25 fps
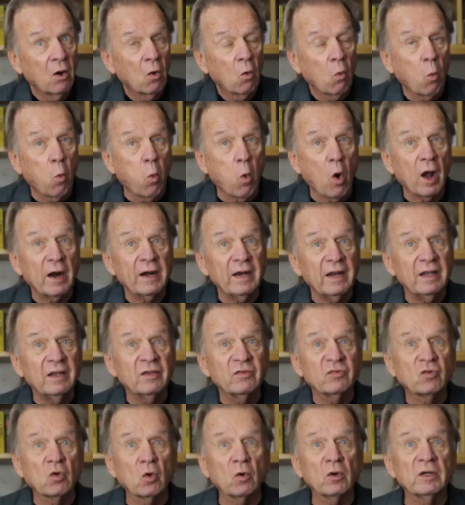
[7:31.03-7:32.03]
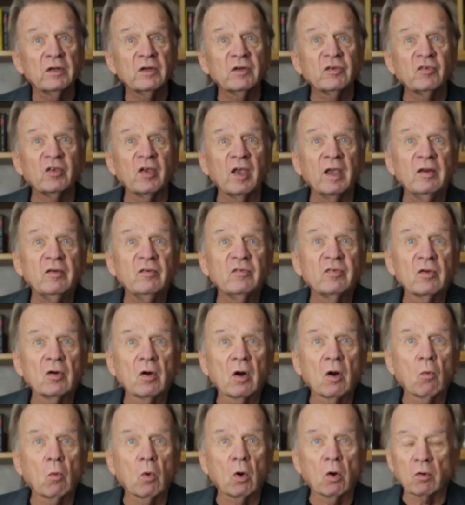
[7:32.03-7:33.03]
What is going to change in
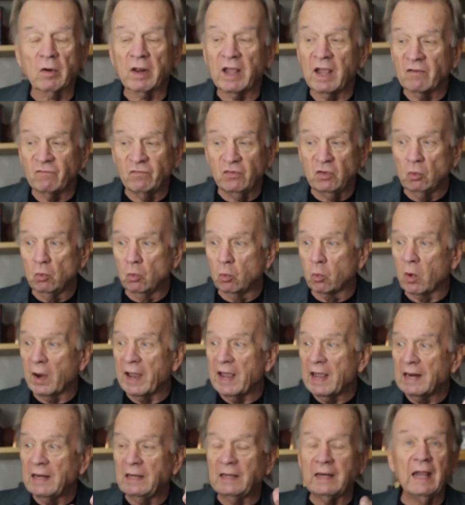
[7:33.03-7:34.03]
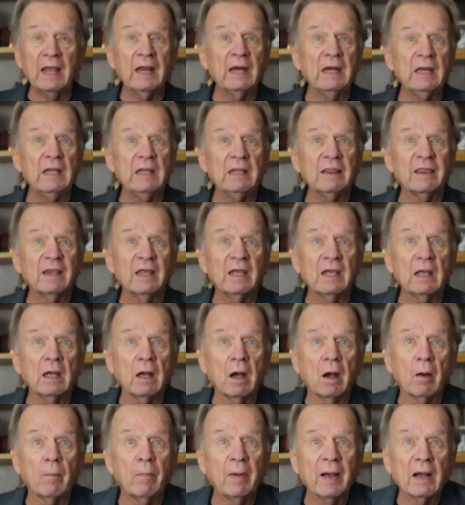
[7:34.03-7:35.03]
our world? Have you read anything
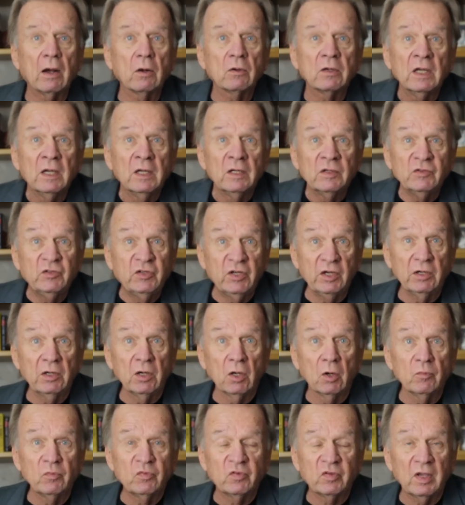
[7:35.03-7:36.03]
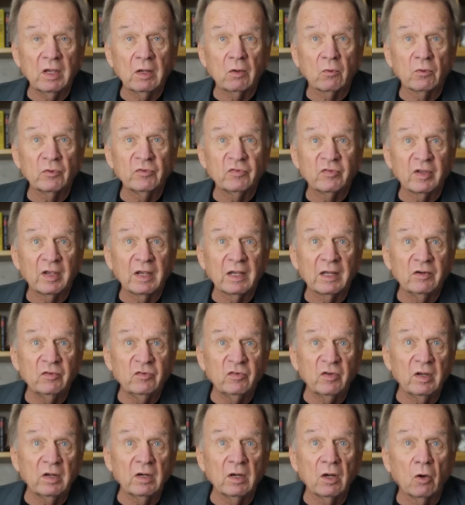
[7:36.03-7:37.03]
about genome sequencing and
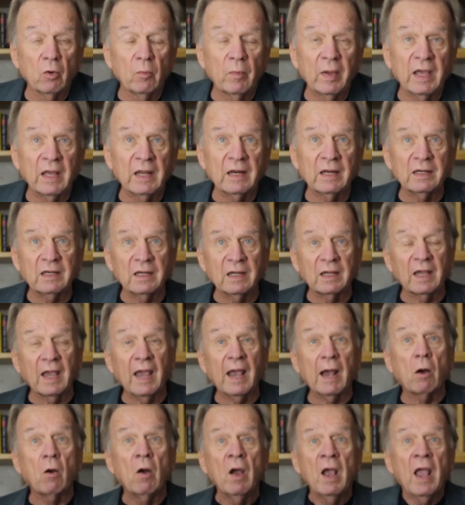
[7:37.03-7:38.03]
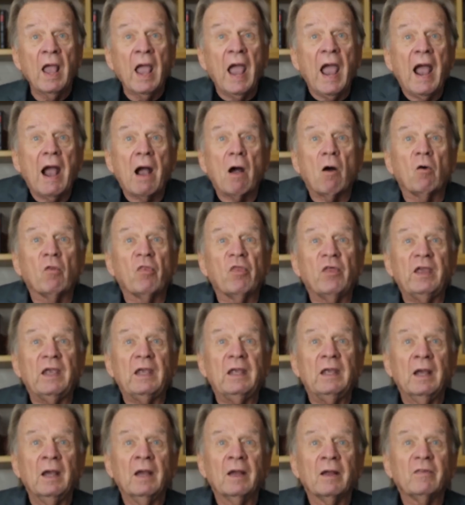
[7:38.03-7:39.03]
genome editing? How how
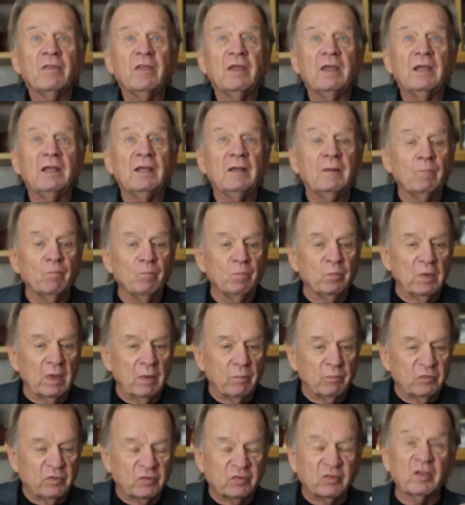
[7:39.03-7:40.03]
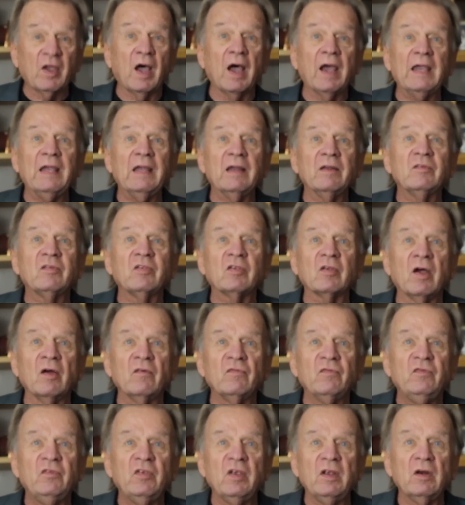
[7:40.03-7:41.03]
the the science
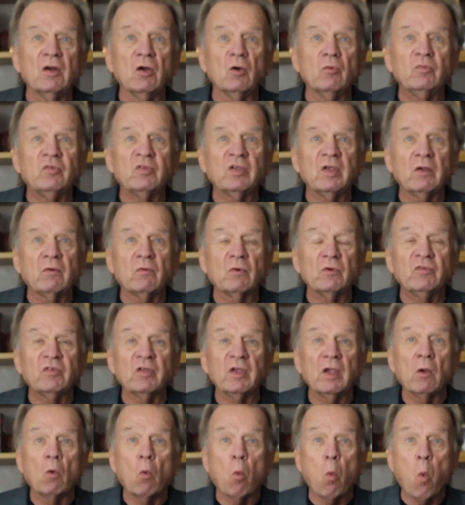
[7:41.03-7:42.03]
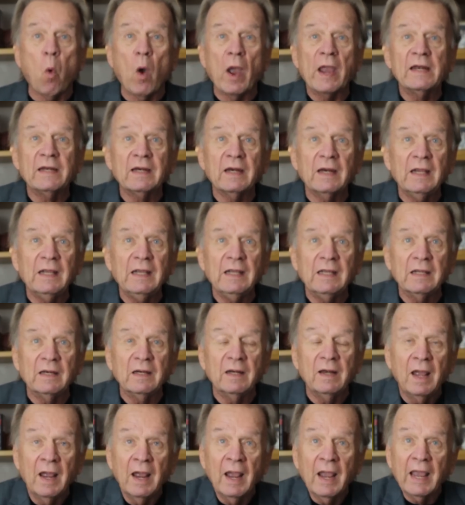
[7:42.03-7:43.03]
of genome sequencing went
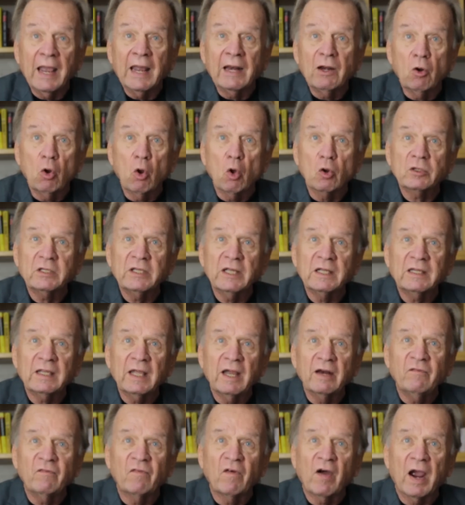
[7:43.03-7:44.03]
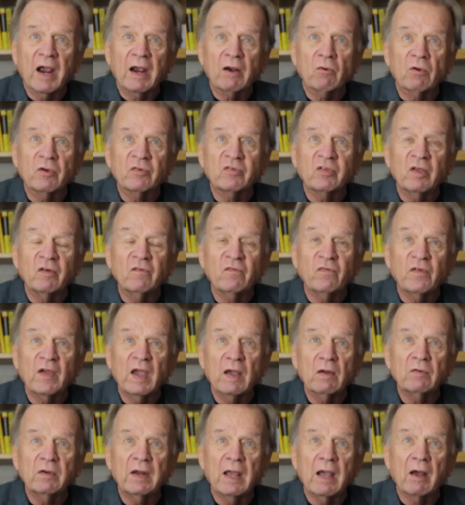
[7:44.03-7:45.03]
in and looked at that virus and
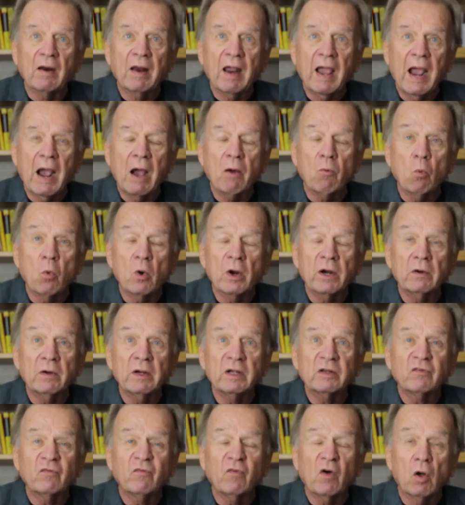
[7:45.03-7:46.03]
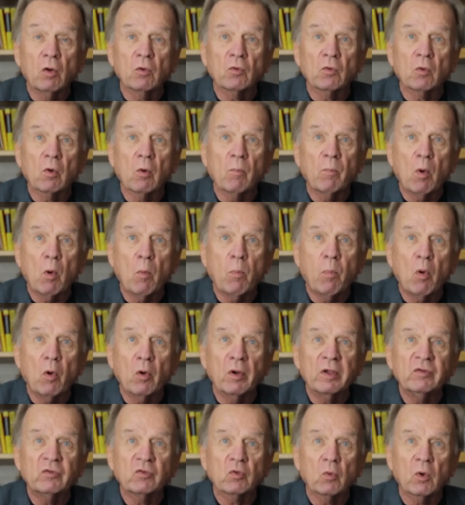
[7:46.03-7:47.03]
found out how where its vulnerable
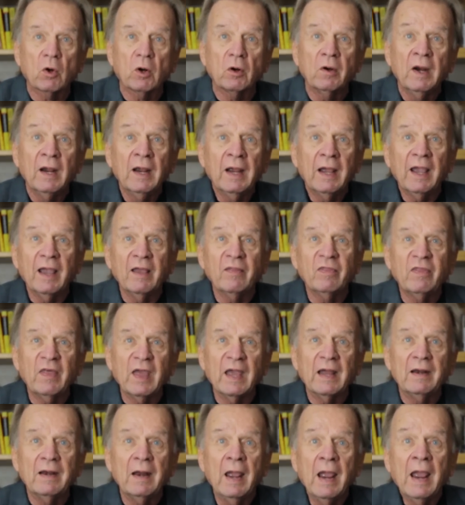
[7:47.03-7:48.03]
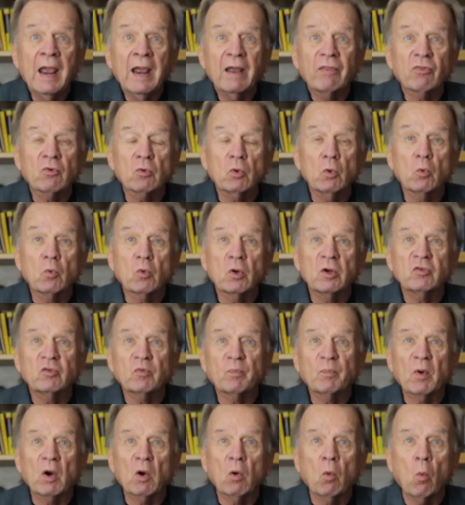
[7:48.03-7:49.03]
points were, and then through
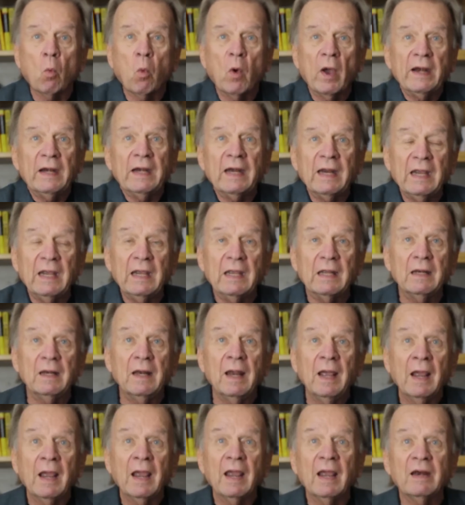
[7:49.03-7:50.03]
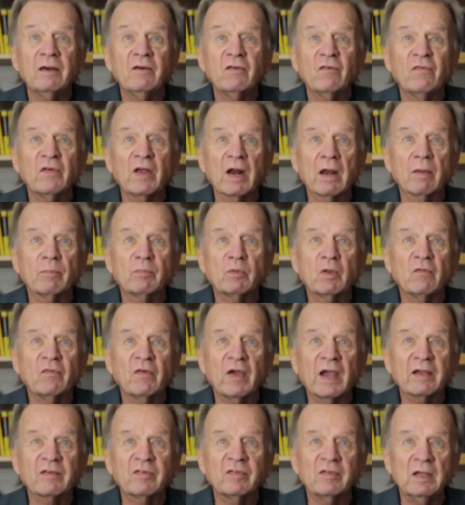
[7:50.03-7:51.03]
CRISPR went in and developed a
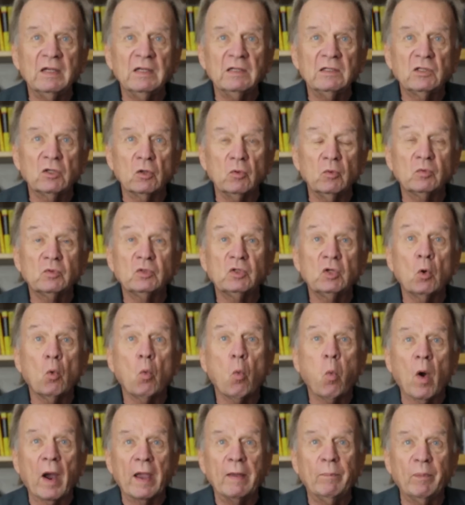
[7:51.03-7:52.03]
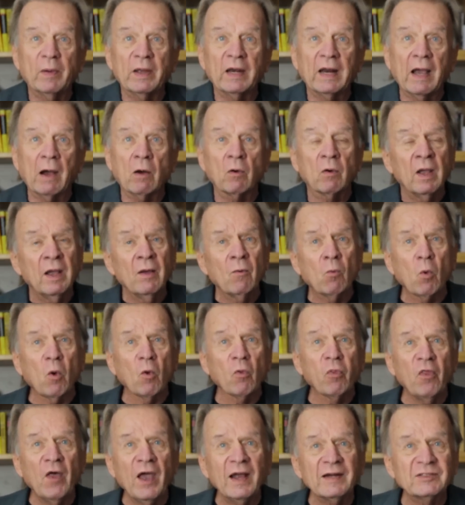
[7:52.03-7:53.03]
vaccine to to wipe it out.
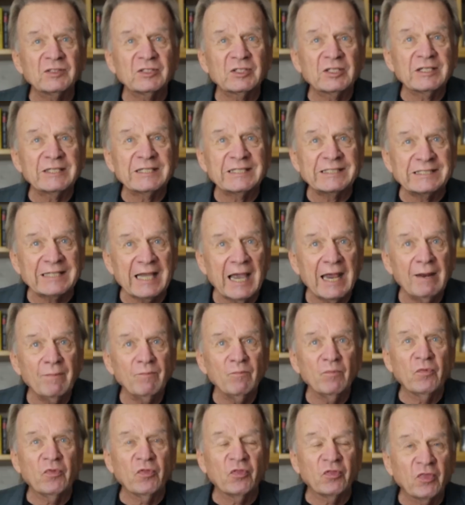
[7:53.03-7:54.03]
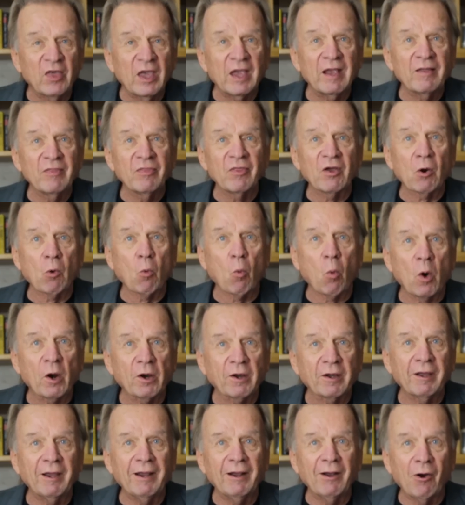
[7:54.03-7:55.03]
Well, that's the same thing they're
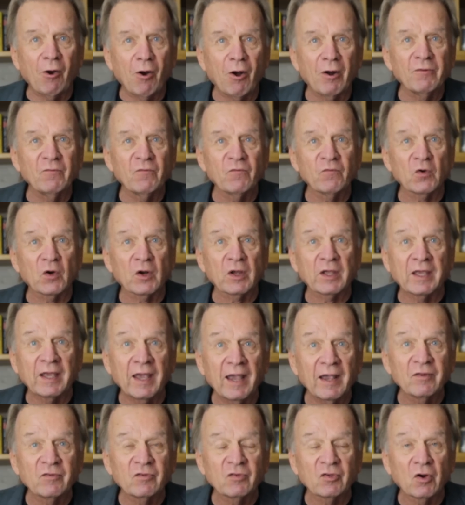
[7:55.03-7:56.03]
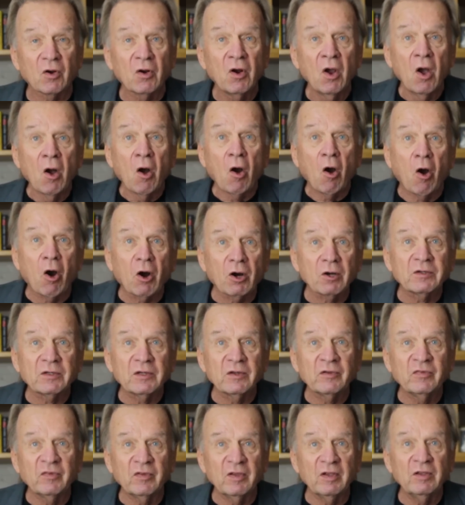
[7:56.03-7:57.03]
working on for cancer, heart
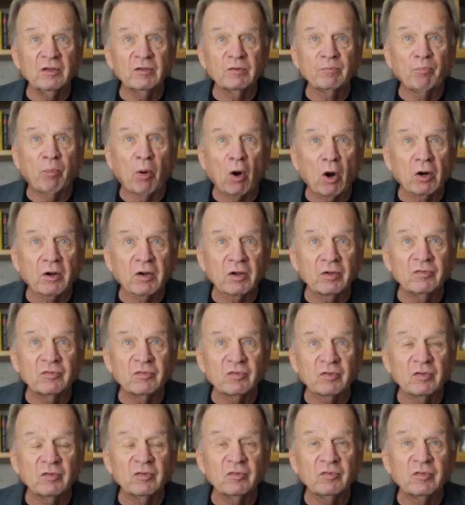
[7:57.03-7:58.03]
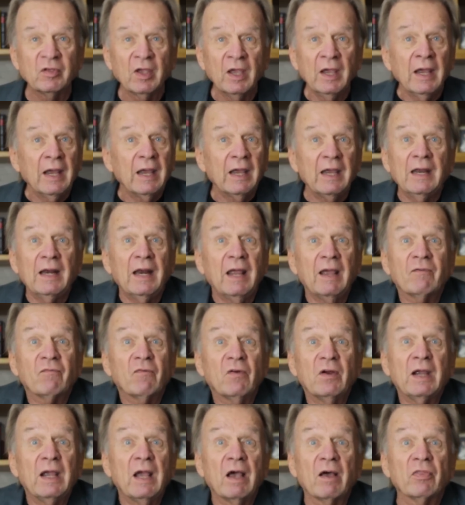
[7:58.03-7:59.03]
disease, Parkinson's, and
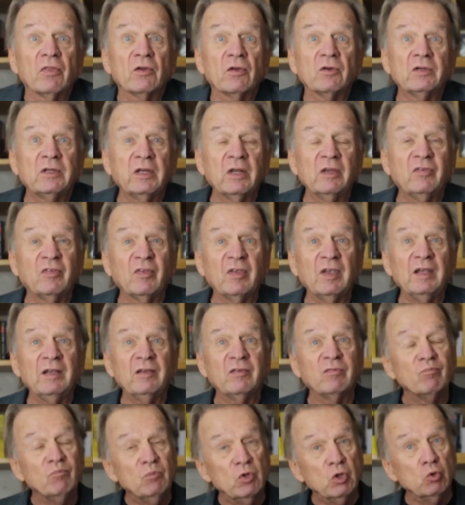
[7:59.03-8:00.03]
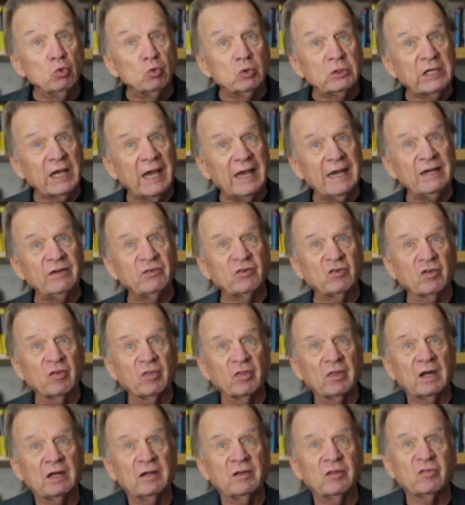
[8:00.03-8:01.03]
every other disease
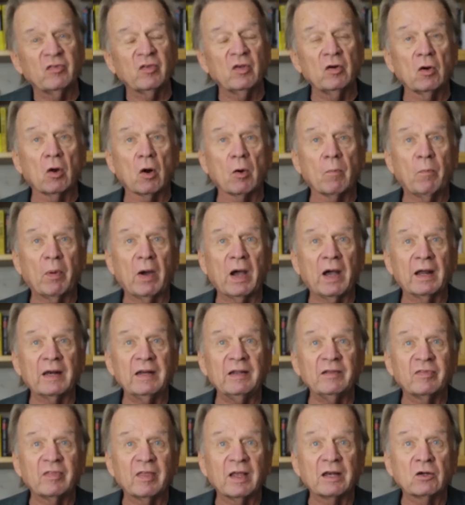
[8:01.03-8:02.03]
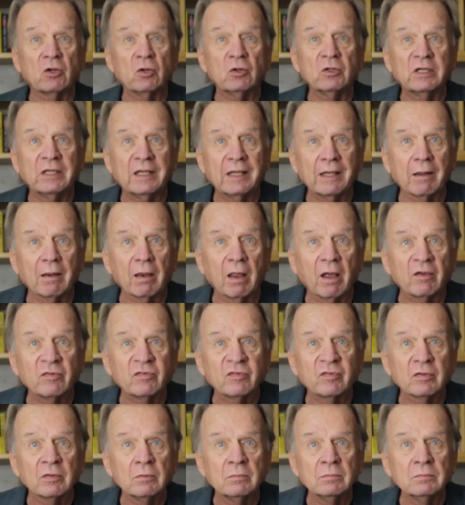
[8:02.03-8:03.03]
mutation that is in our body that could kill
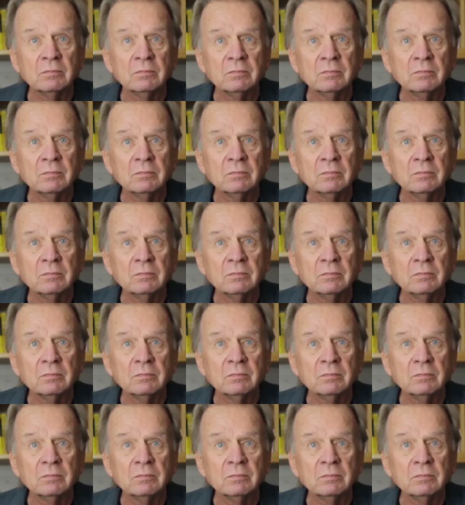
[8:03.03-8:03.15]
us